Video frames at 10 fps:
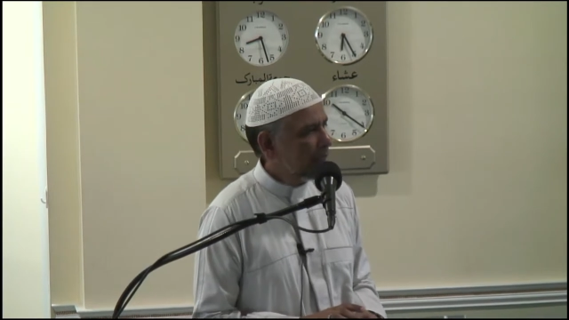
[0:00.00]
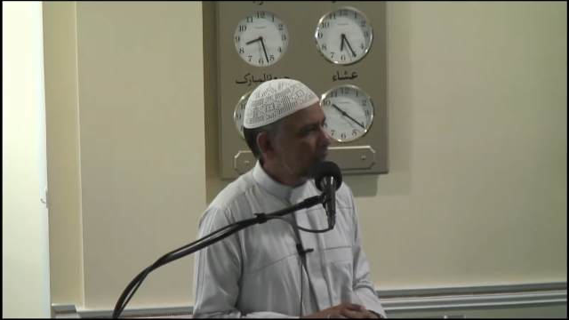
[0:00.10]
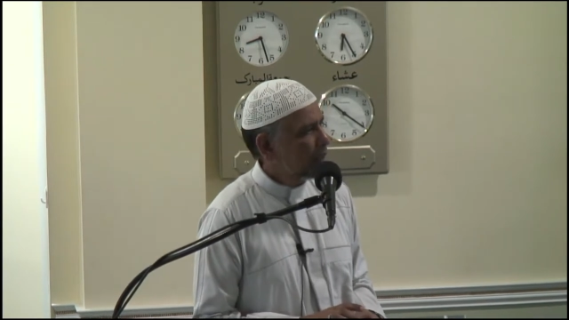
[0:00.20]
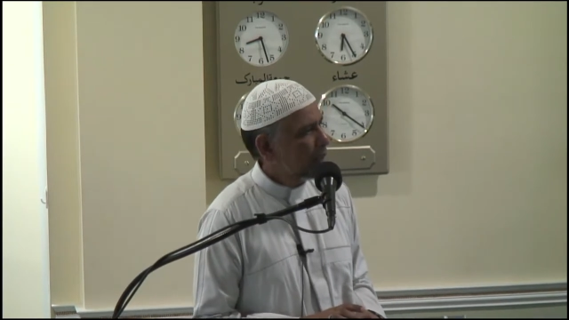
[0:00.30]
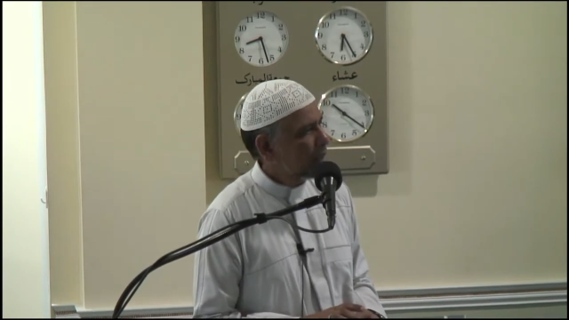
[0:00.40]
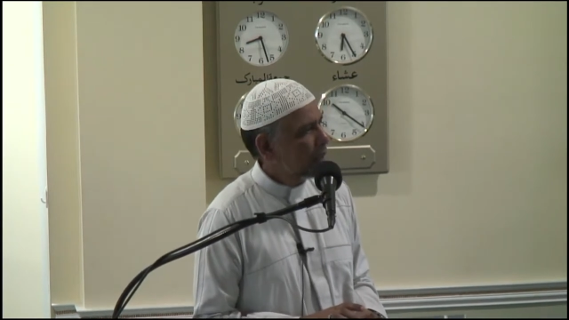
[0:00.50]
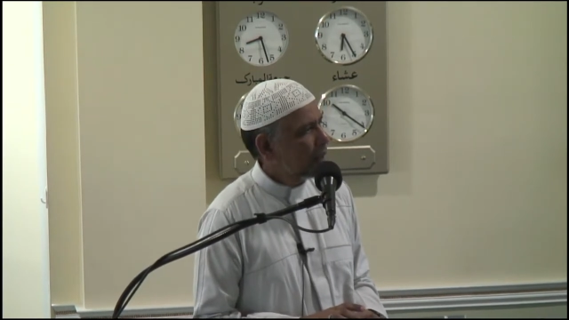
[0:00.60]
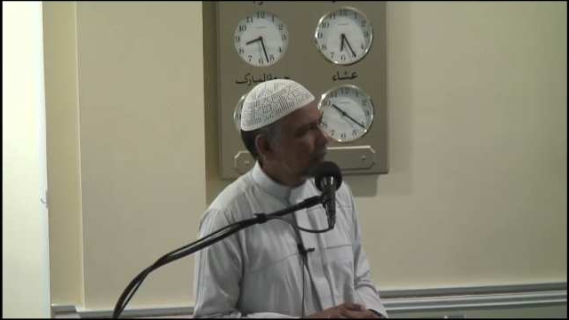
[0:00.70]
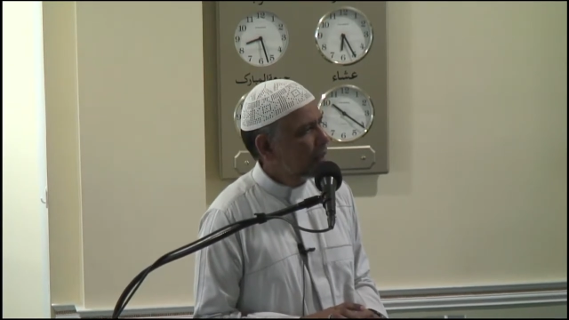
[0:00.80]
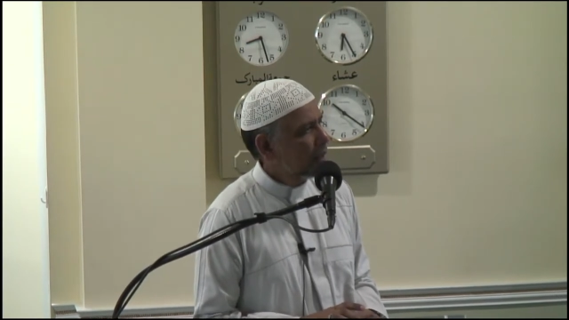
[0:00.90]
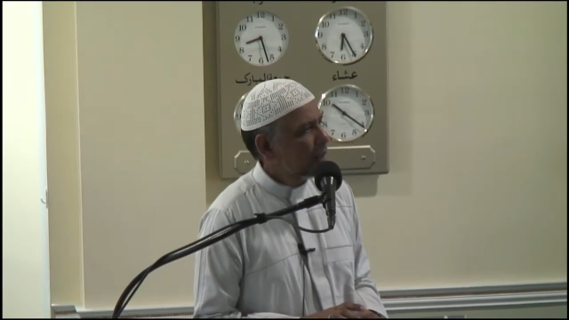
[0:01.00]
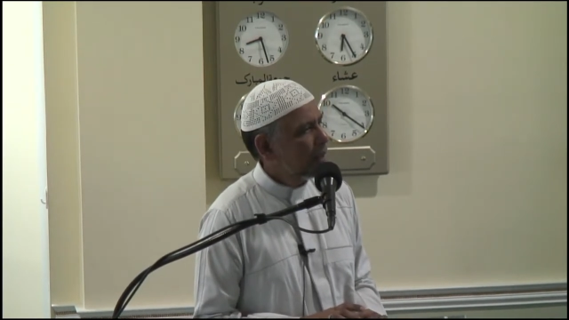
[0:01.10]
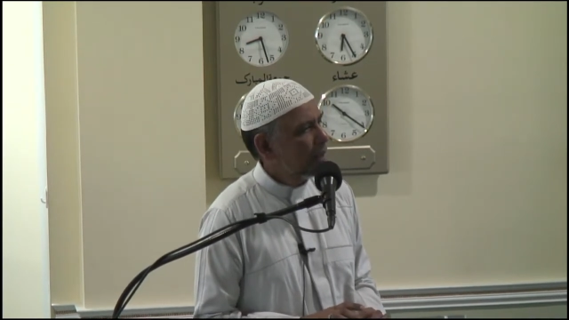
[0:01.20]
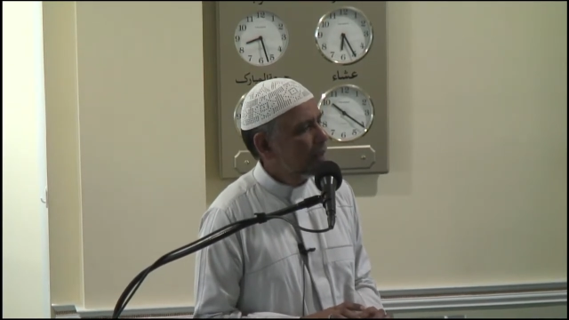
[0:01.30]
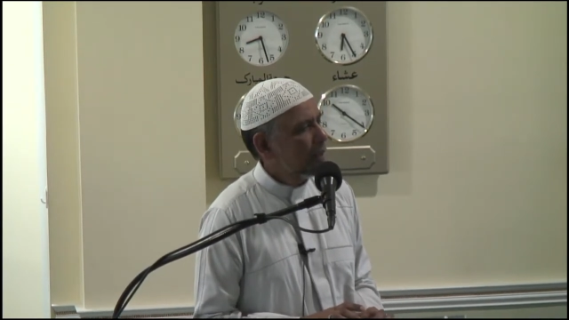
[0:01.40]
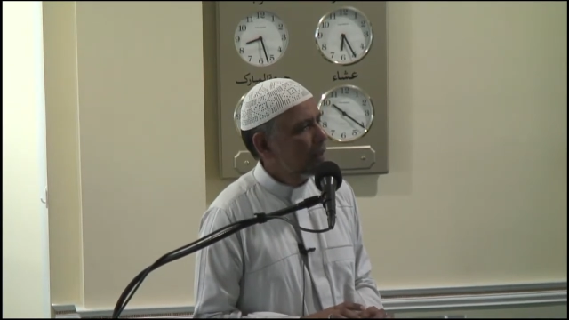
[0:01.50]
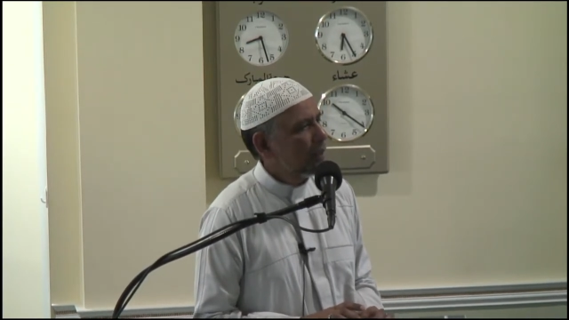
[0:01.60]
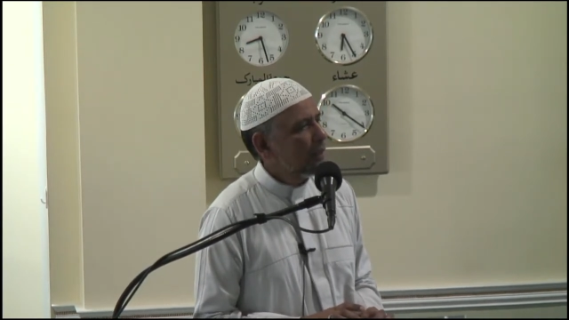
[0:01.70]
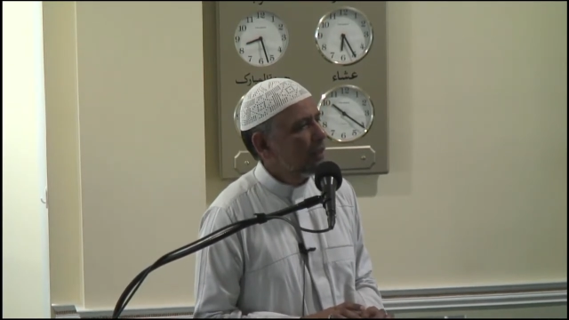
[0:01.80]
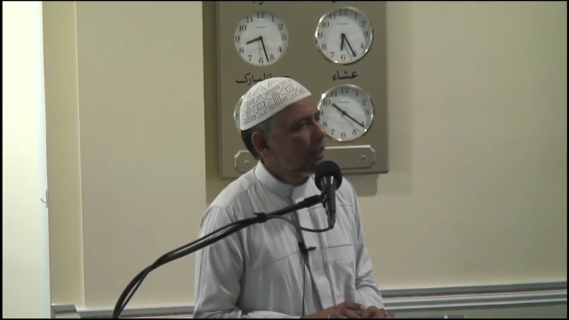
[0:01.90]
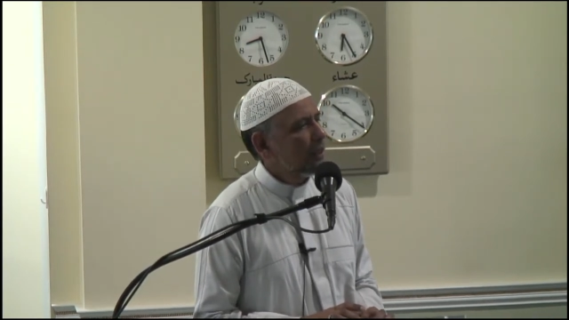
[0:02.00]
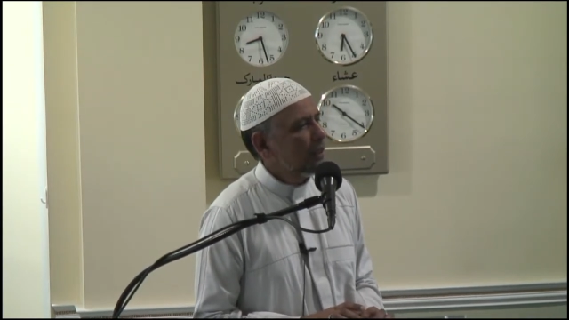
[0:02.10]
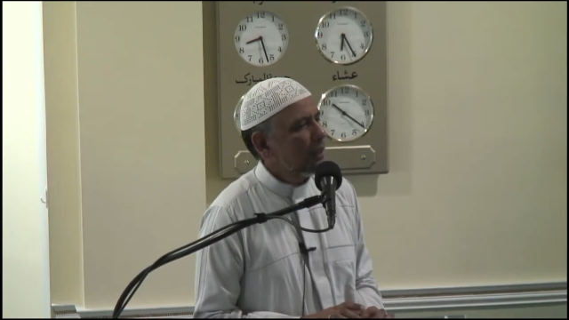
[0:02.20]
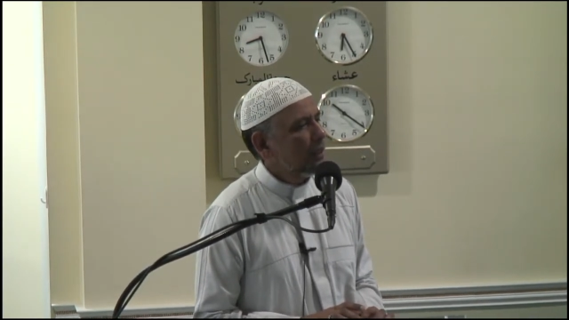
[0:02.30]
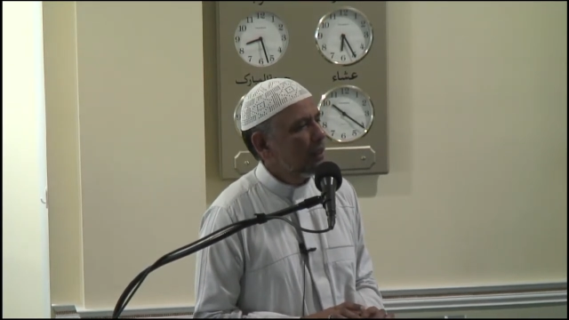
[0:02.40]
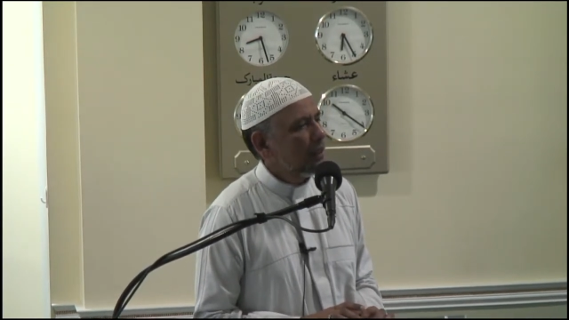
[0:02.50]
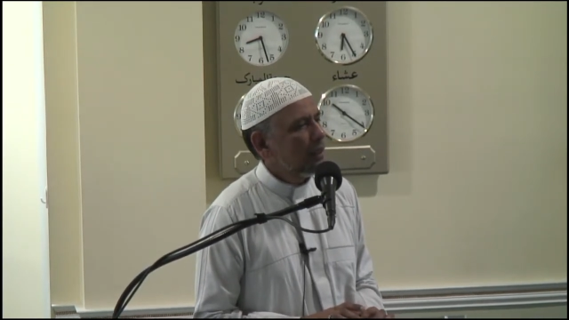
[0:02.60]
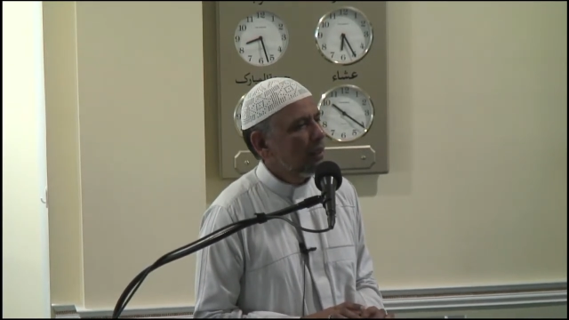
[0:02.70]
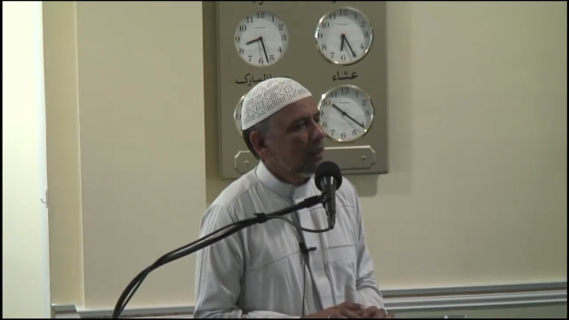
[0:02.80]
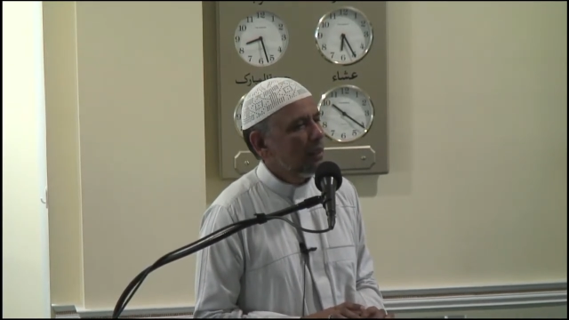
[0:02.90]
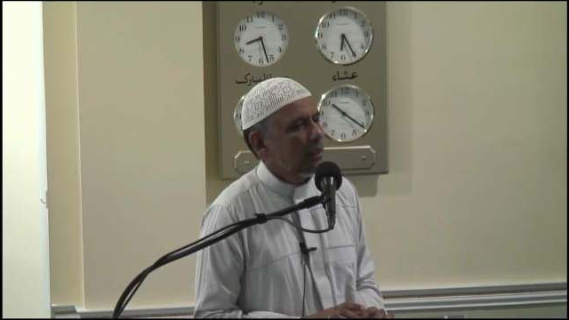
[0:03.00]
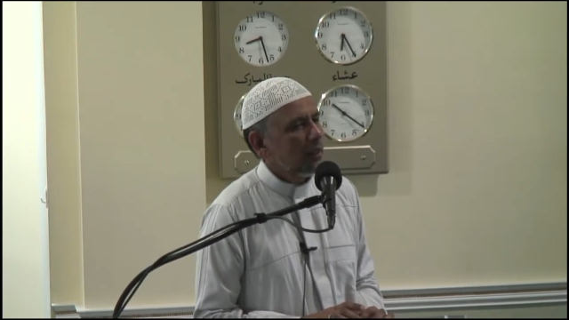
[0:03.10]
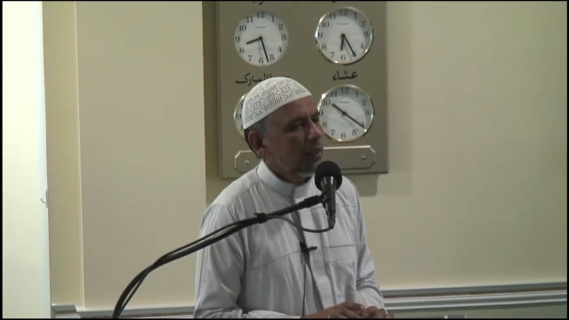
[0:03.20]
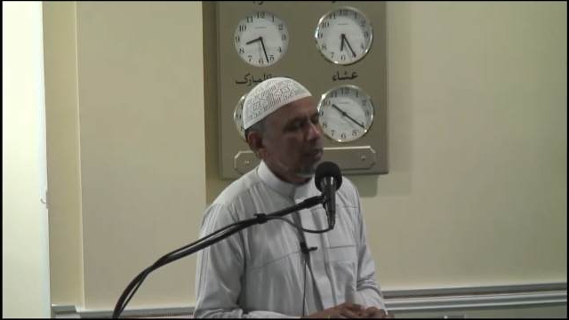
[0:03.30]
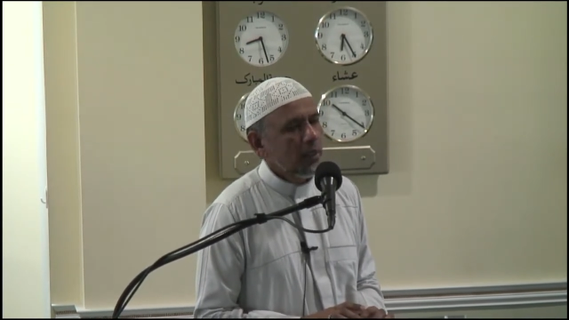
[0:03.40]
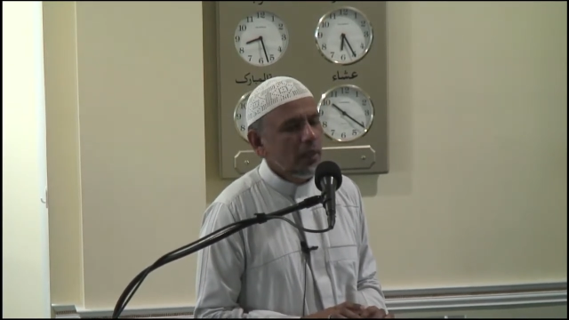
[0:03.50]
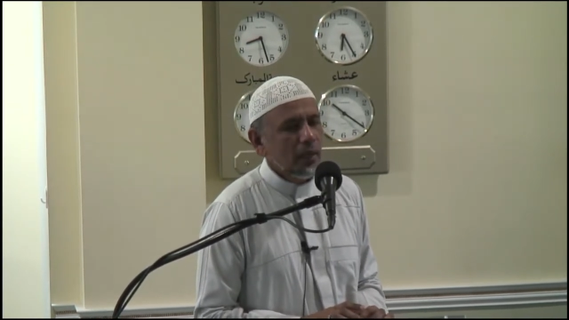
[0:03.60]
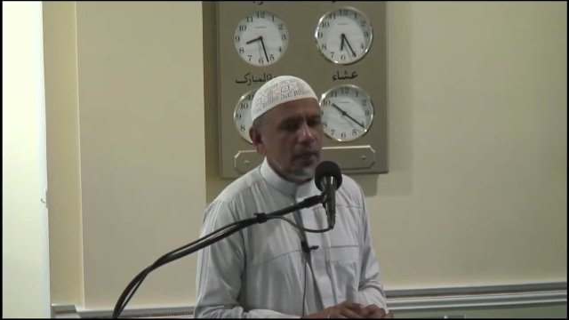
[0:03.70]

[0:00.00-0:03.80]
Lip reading: (no one is talking)